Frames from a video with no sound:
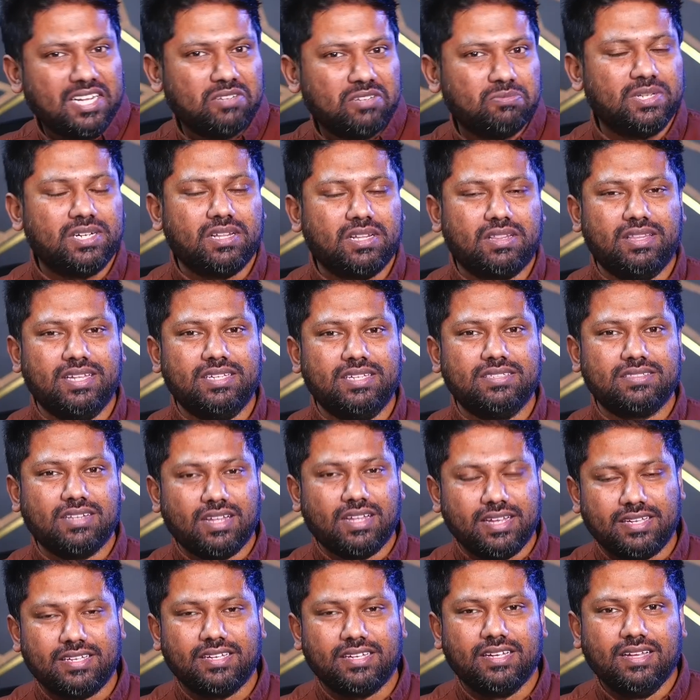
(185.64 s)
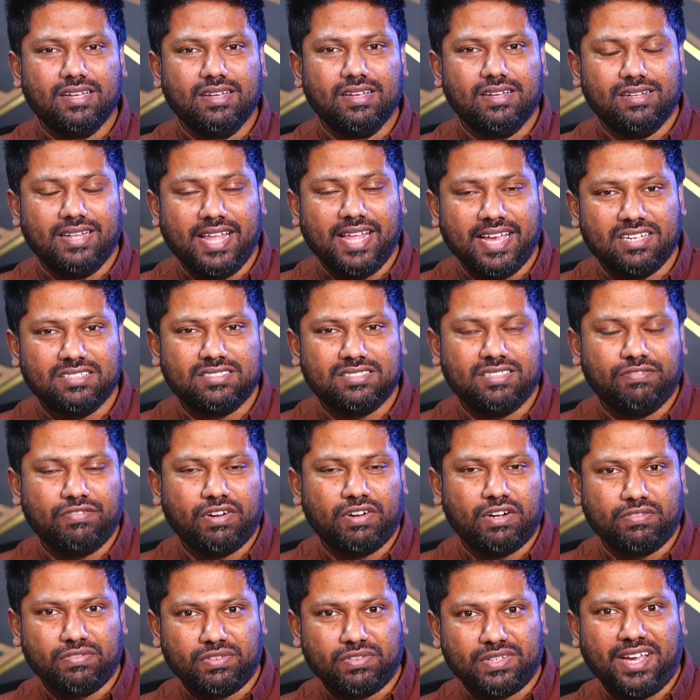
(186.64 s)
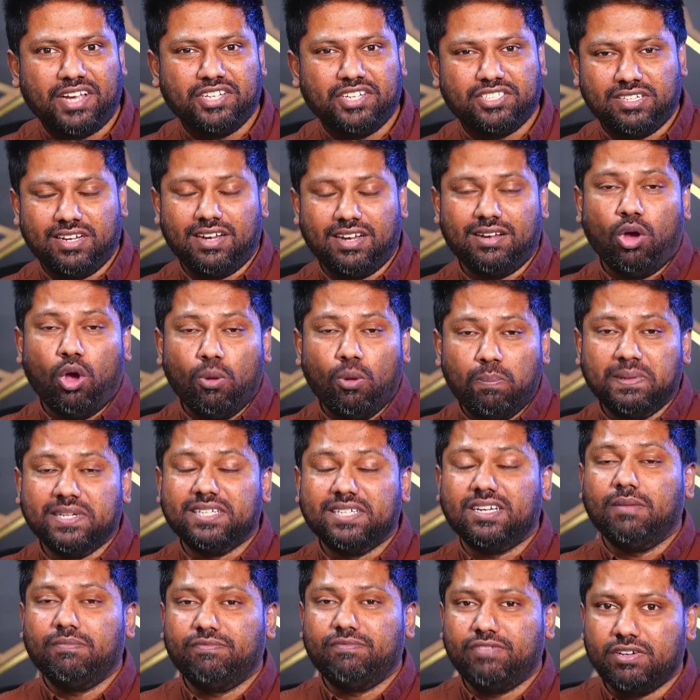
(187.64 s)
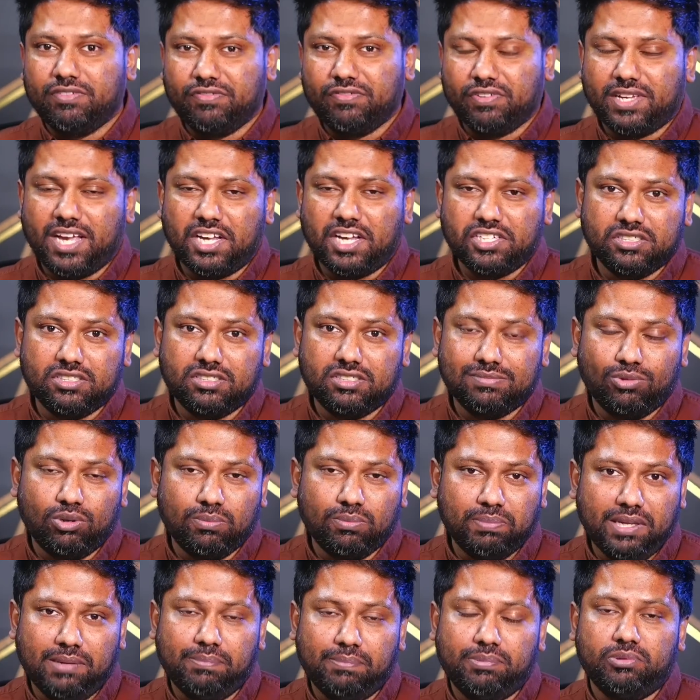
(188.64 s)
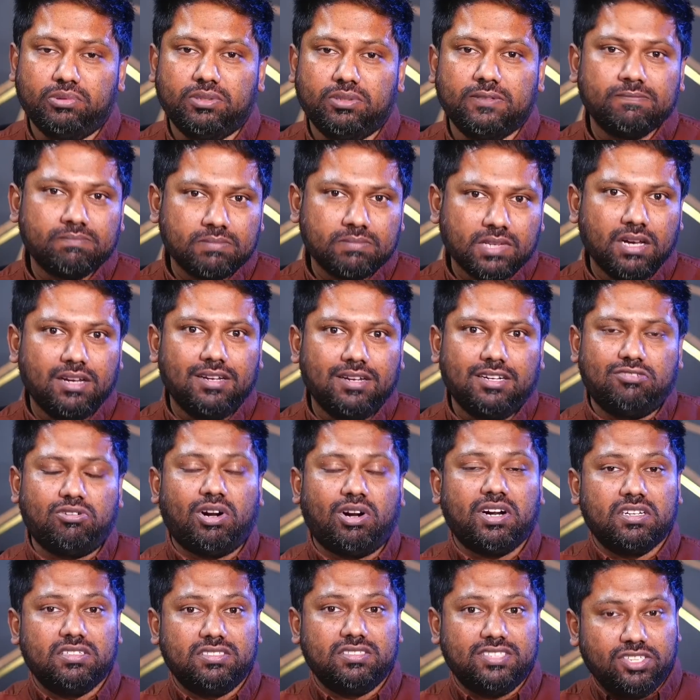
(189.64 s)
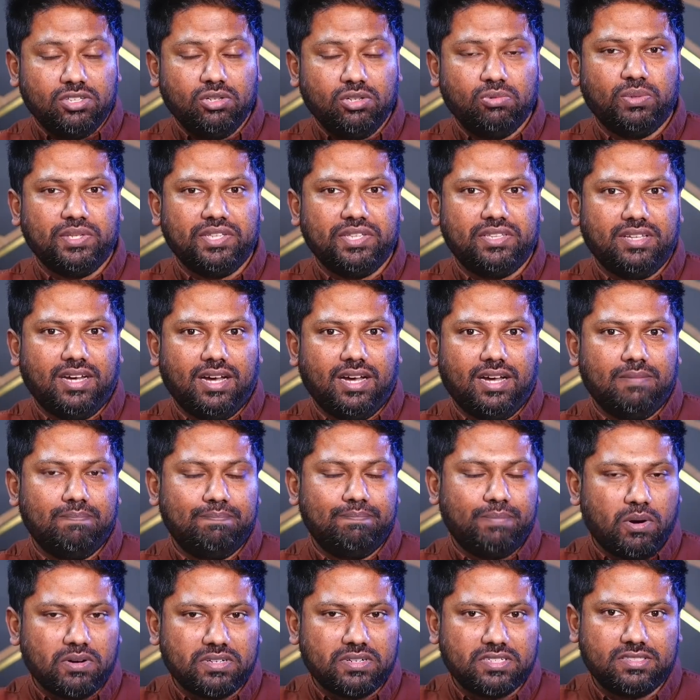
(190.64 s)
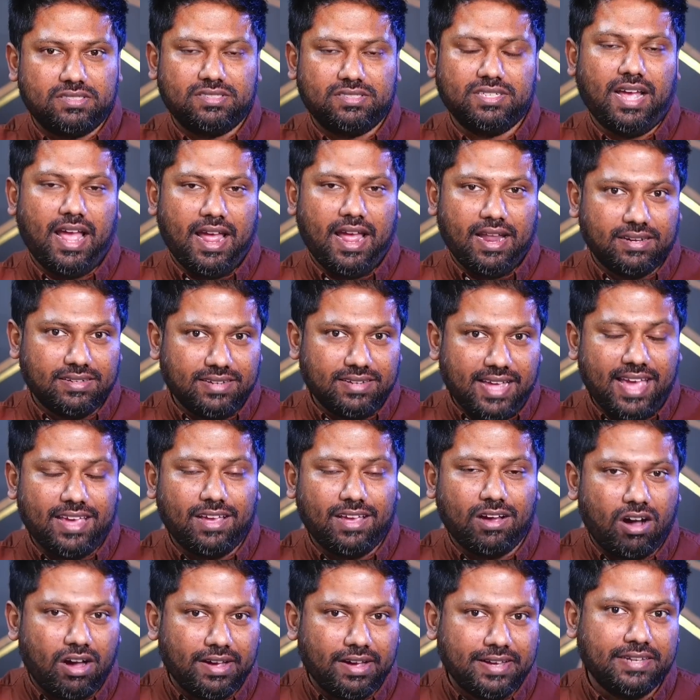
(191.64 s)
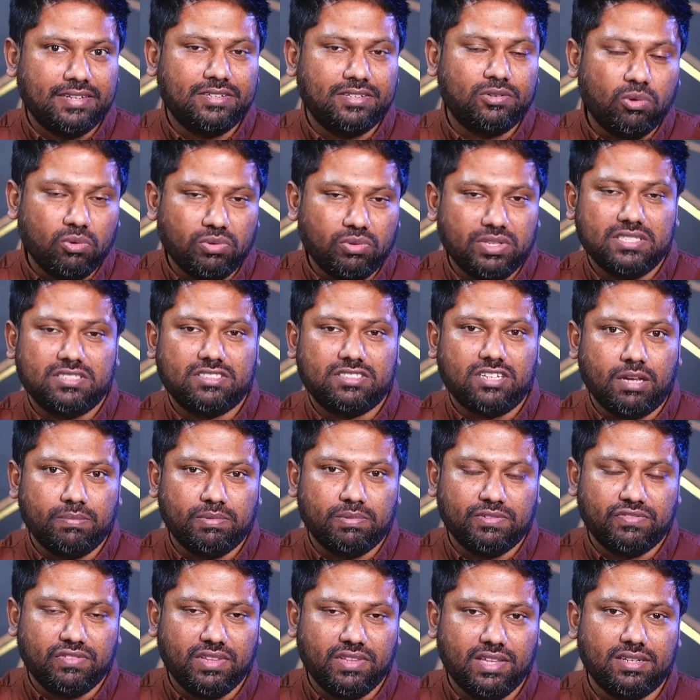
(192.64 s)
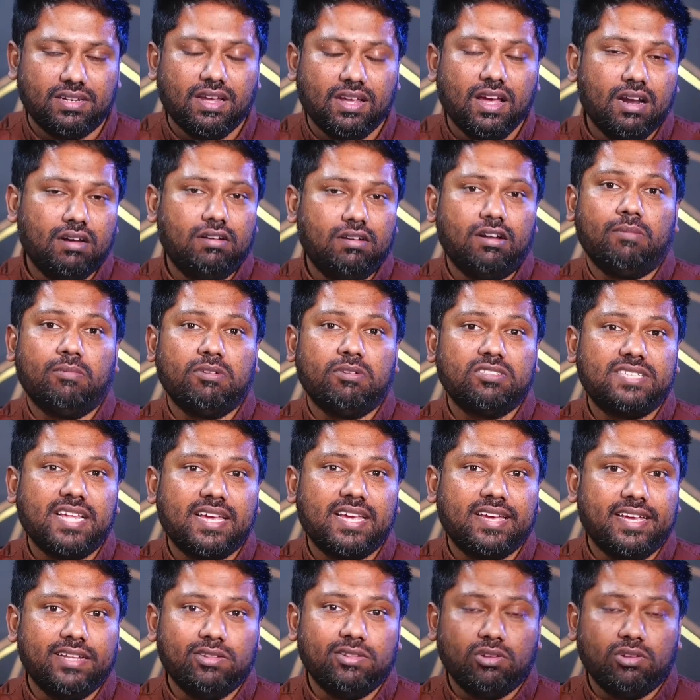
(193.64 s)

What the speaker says: rid of things like legacy verification and opening up verification to more people, trying to deal with bots and AI and all this type of thing. Now, I'm not saying Elon